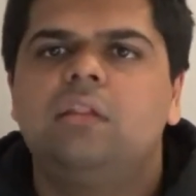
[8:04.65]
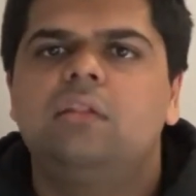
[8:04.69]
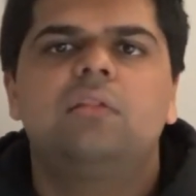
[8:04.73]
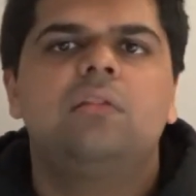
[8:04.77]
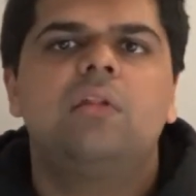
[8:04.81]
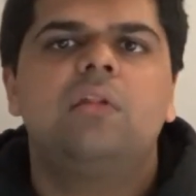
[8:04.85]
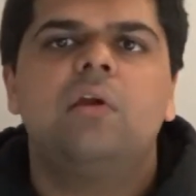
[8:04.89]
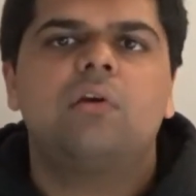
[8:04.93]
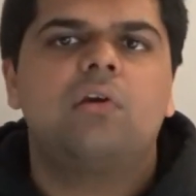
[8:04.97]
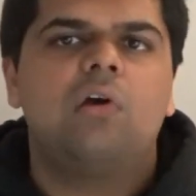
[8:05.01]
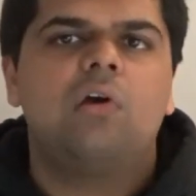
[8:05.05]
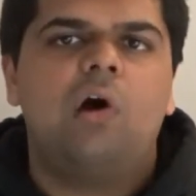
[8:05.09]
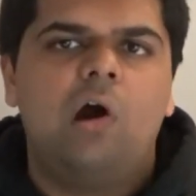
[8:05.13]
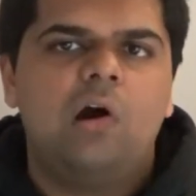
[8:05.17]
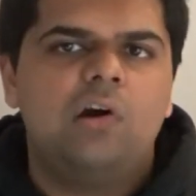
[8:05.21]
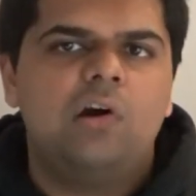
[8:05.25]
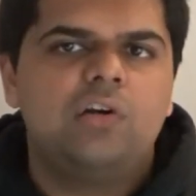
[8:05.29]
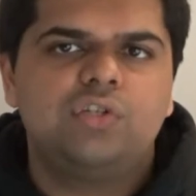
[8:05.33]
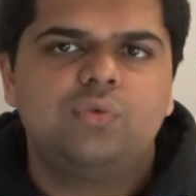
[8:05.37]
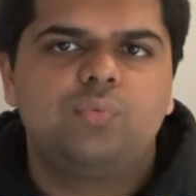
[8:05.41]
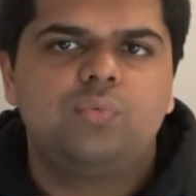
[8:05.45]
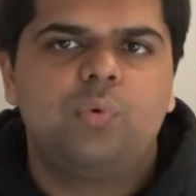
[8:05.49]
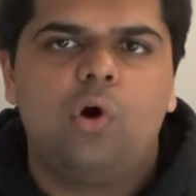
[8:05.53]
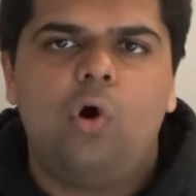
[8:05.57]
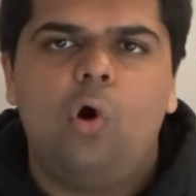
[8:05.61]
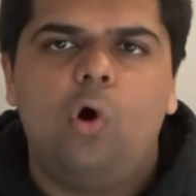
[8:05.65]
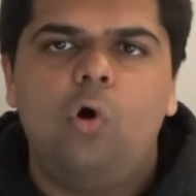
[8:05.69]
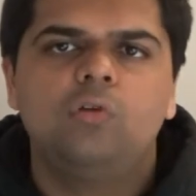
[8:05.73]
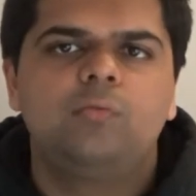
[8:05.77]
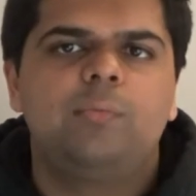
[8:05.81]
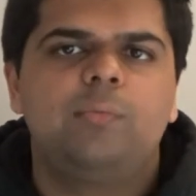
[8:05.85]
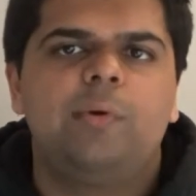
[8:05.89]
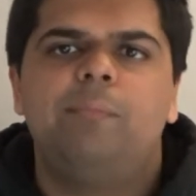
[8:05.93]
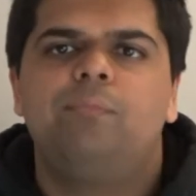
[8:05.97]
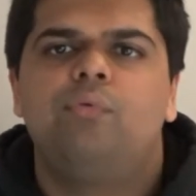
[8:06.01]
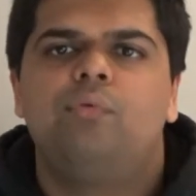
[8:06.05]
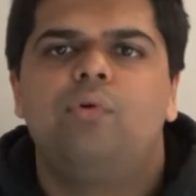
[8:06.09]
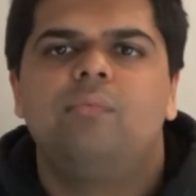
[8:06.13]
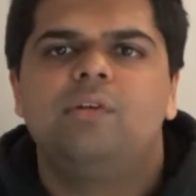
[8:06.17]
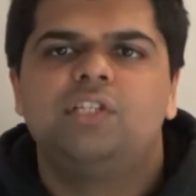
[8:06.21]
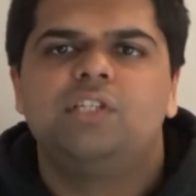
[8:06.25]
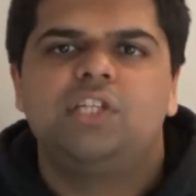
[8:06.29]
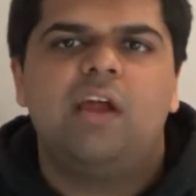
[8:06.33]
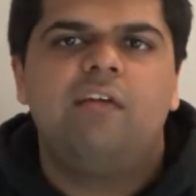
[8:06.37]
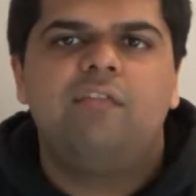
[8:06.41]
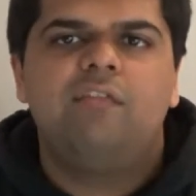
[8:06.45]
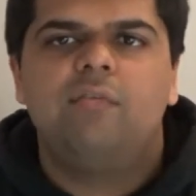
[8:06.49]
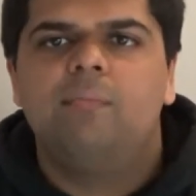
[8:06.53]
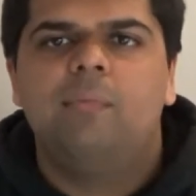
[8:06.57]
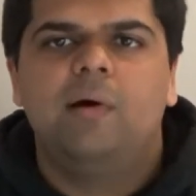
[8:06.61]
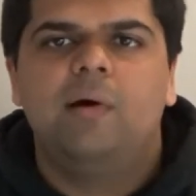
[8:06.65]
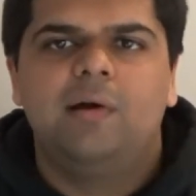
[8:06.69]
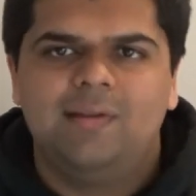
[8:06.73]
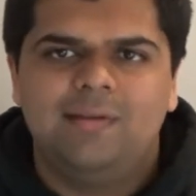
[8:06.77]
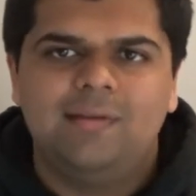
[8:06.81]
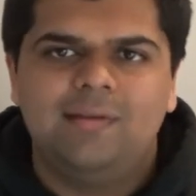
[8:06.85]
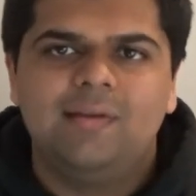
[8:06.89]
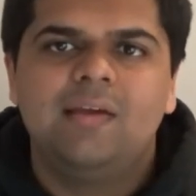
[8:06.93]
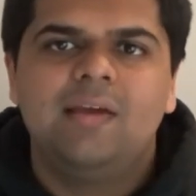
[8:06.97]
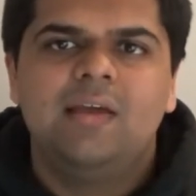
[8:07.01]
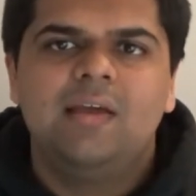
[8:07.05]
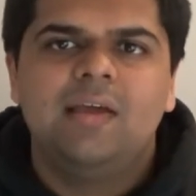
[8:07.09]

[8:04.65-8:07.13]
Their cars were owned by pretty much everybody.